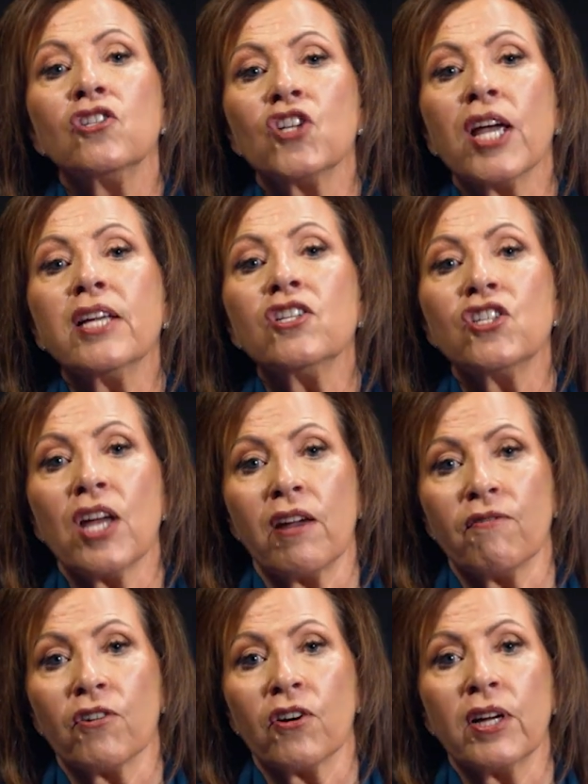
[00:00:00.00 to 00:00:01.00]
Jane
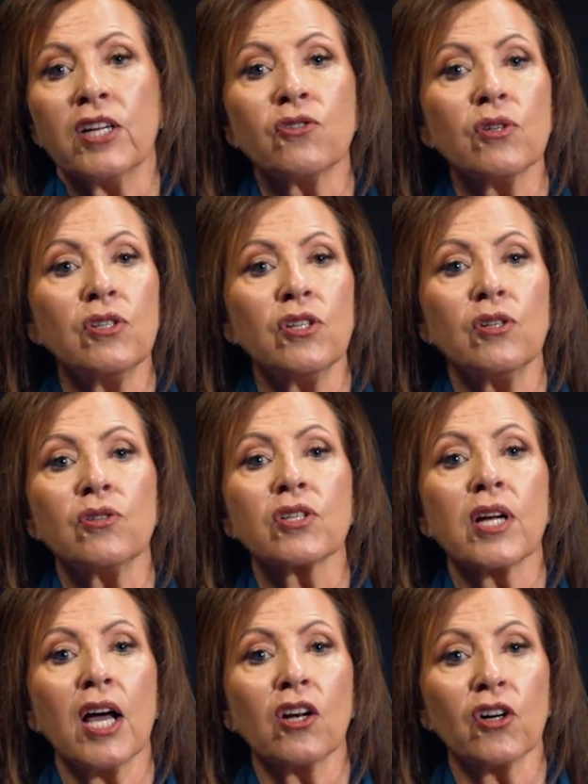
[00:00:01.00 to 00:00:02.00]
Schaffer
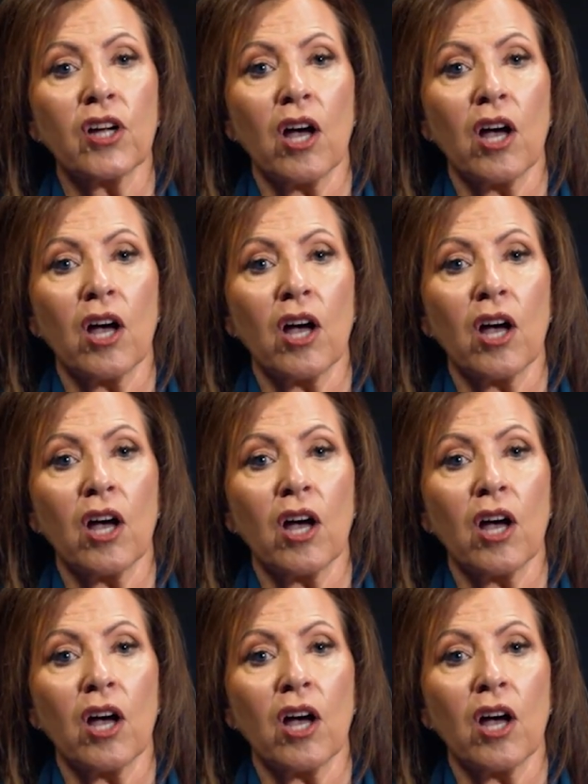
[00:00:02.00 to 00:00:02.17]
introduced color